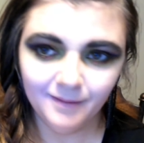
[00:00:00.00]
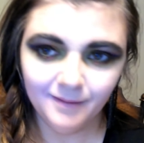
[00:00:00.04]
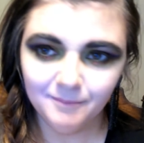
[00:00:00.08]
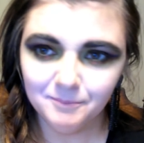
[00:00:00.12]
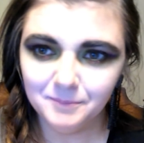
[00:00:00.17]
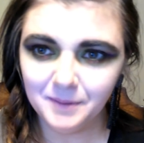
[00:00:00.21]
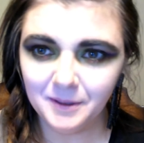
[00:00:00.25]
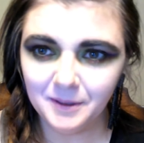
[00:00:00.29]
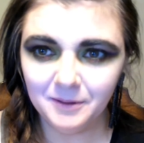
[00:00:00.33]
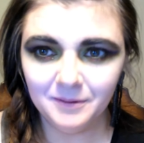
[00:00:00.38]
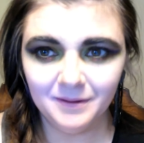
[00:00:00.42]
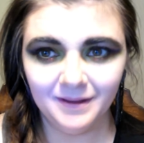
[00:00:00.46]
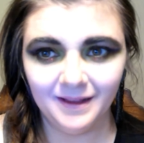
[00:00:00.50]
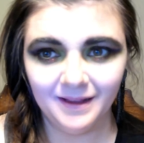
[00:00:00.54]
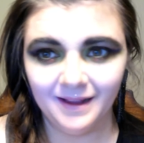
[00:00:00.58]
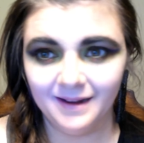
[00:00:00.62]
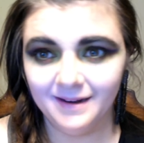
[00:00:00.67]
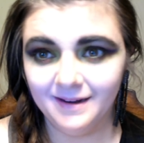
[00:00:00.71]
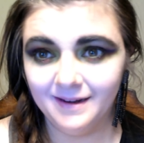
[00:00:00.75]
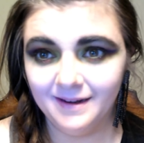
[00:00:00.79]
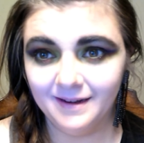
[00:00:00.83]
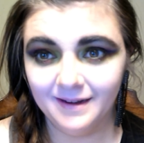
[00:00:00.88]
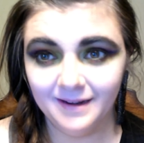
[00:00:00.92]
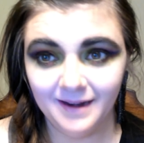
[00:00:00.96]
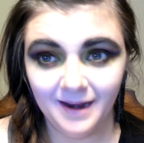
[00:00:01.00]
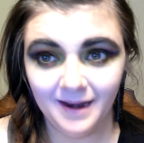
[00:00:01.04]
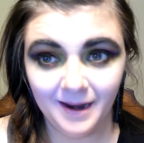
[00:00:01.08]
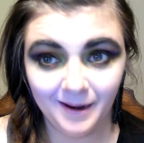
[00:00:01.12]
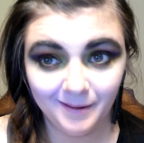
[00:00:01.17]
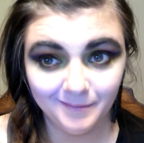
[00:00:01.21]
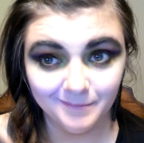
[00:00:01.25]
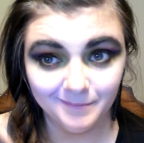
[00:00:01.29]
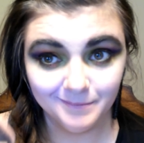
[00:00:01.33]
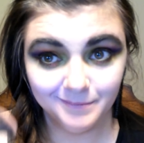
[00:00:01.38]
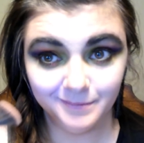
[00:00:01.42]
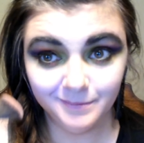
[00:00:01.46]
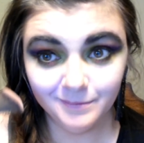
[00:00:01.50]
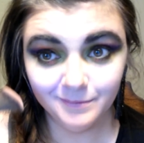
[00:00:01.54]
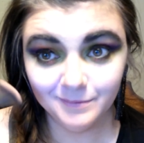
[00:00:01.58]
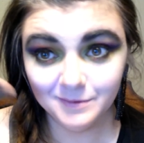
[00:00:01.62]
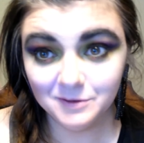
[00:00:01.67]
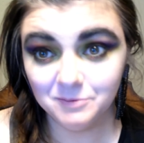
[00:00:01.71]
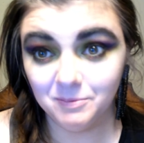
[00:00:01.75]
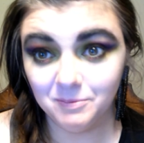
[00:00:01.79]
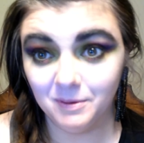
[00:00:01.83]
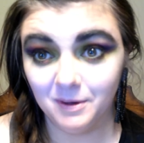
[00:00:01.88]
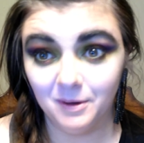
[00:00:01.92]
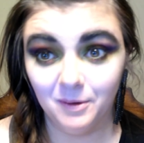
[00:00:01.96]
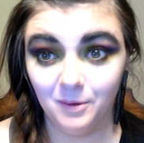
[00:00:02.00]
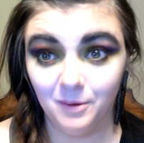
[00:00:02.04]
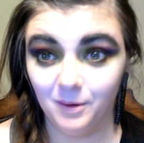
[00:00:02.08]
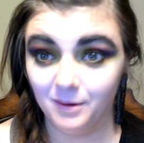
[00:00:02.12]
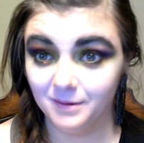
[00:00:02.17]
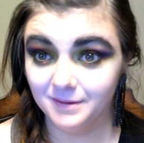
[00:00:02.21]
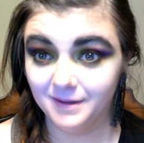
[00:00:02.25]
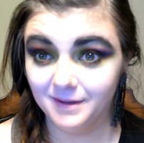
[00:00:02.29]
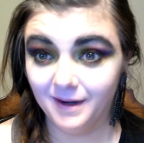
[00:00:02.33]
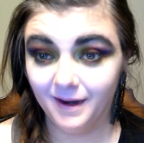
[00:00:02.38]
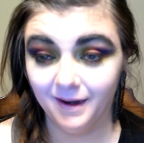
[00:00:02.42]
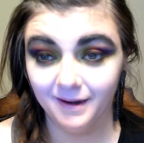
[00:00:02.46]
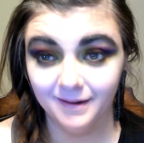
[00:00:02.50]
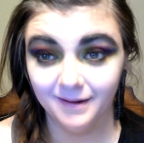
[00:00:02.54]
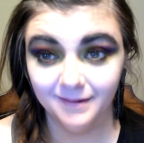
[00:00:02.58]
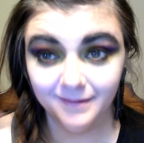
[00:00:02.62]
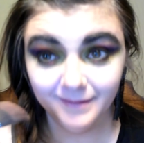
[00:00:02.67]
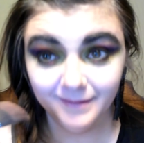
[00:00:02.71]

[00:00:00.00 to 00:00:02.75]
Apparently I need a nap. It's been a long day.